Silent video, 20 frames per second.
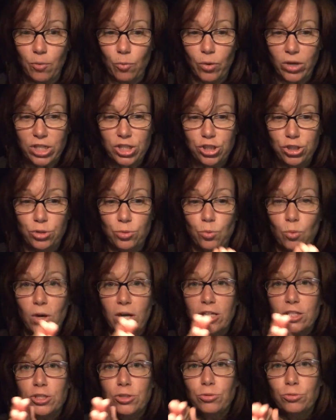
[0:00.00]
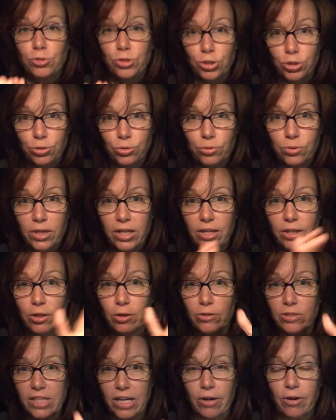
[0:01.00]
what you want to do in
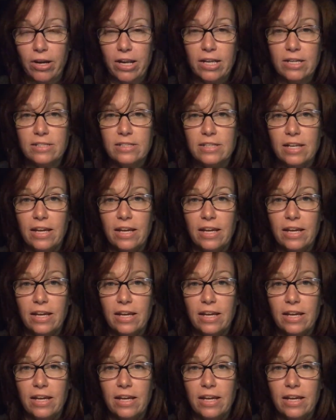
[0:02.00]
those areas,